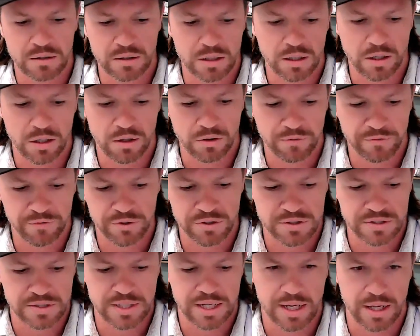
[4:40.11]
the
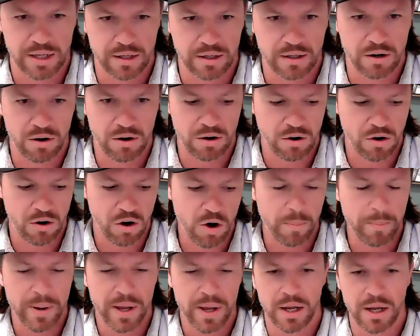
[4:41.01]
first 10 are
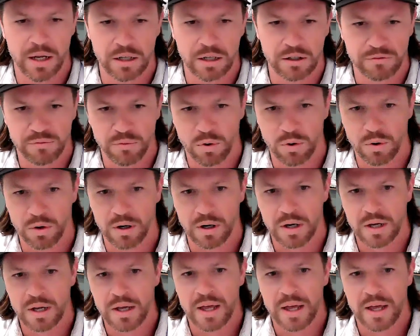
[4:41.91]
all paying for